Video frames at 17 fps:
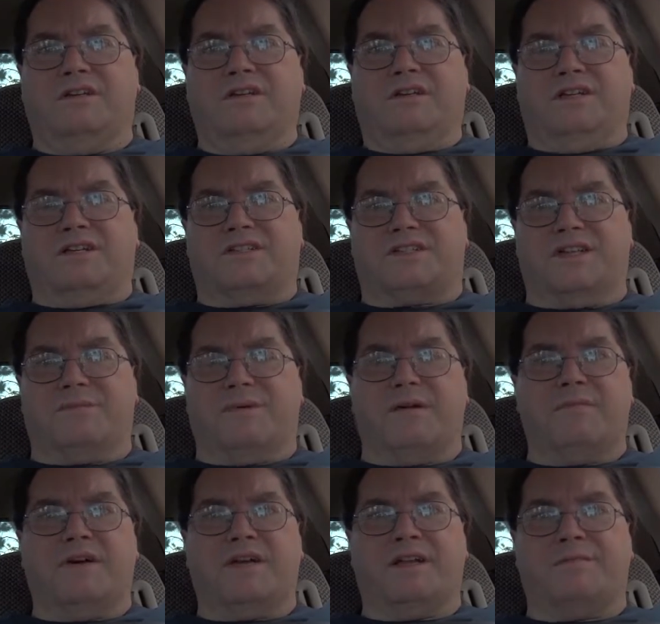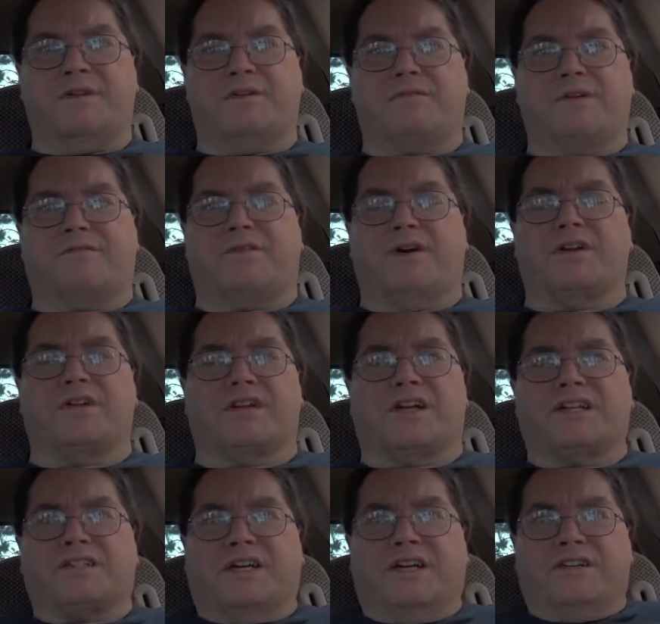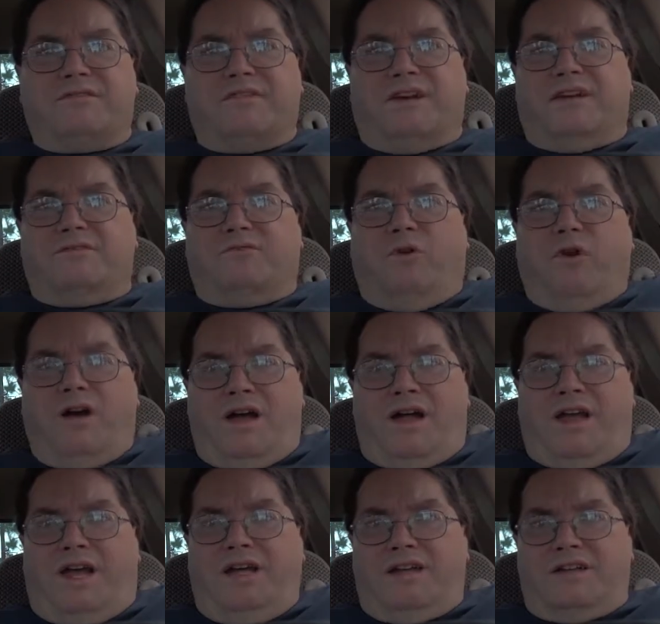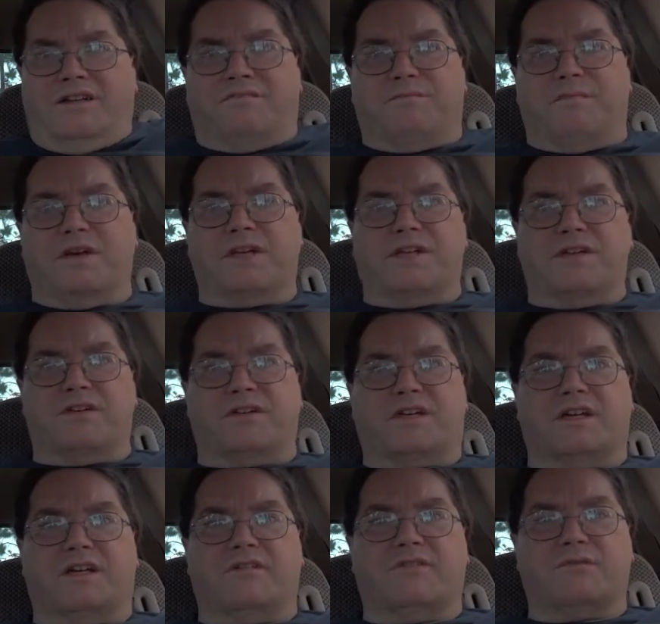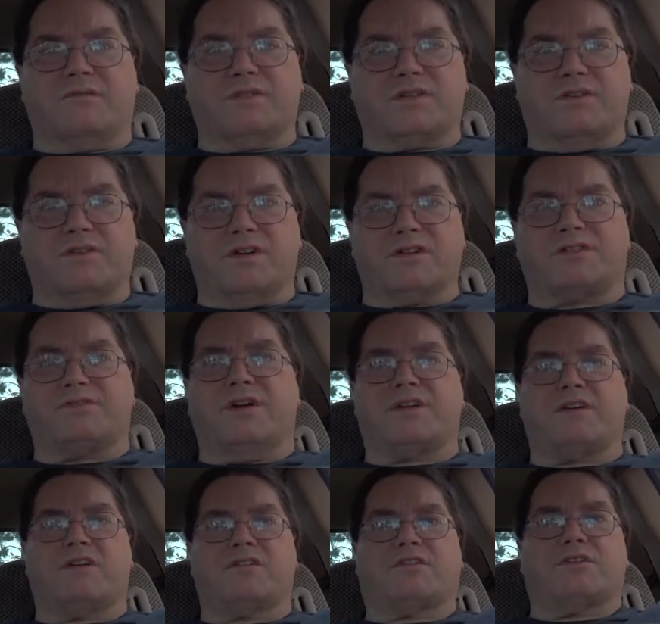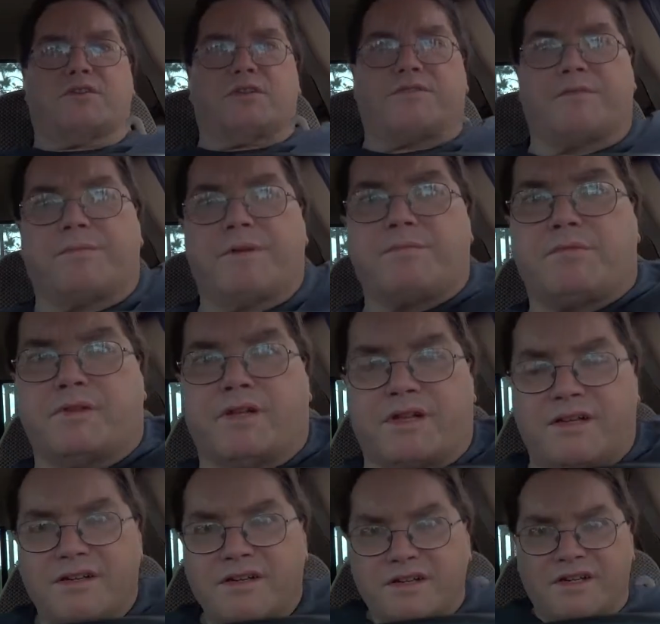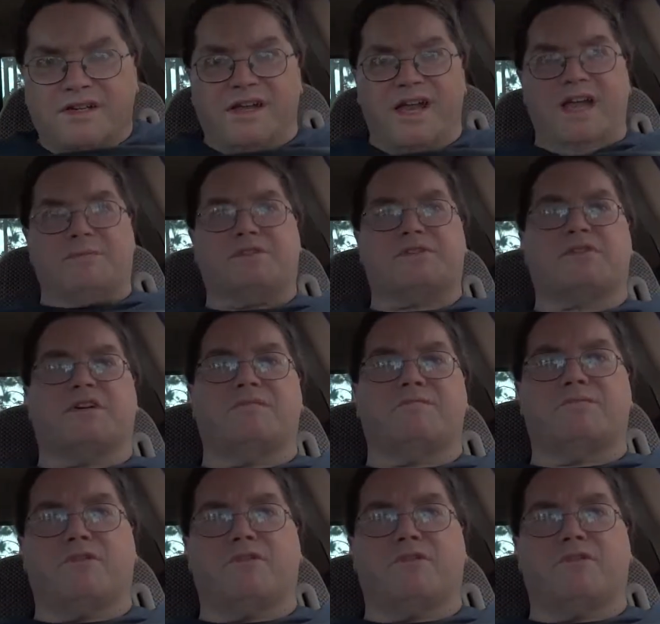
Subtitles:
It said my money had been refunded. I said, why? I had enough money there to cover it. What's going on? So I talked to 2 different people at Amazon.